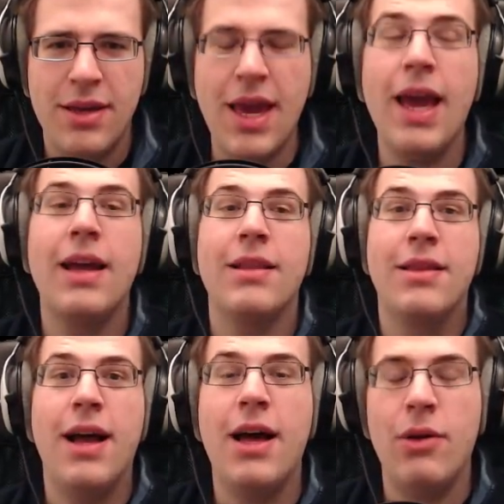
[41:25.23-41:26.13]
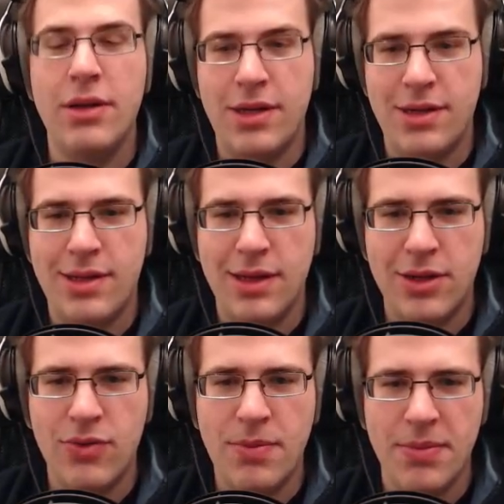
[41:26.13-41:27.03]
Yeah, the arch, the
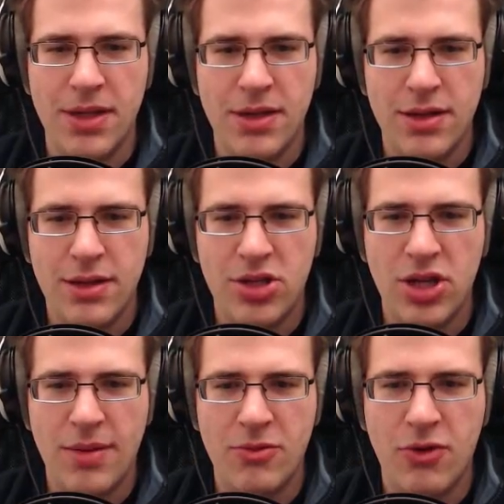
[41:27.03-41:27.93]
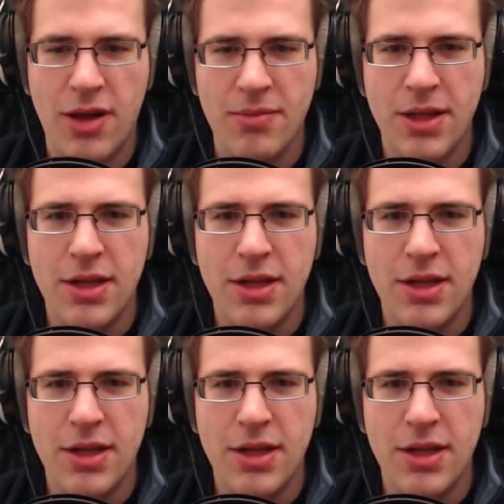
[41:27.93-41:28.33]
equipment, Charm wave.